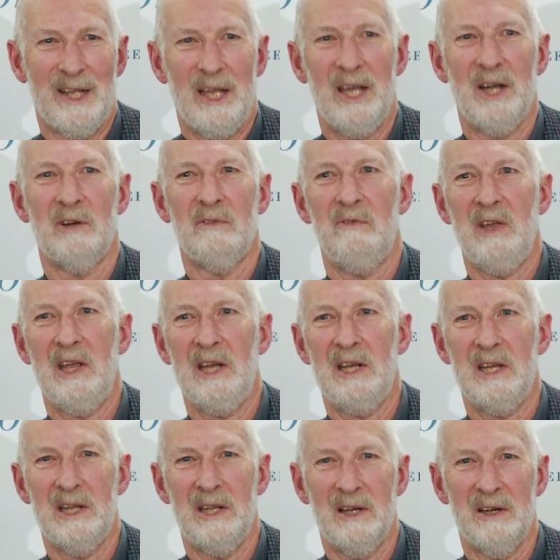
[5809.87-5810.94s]

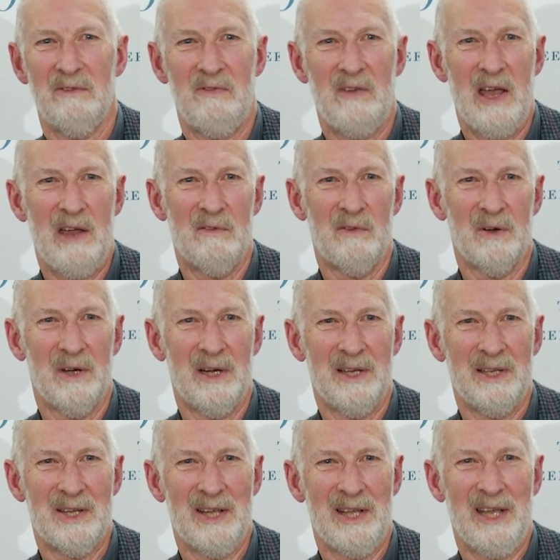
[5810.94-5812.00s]
intervened in their favor
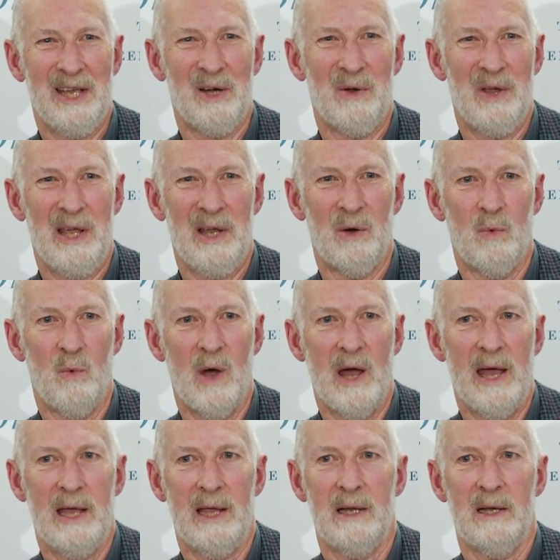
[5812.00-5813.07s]
in in a, in a way.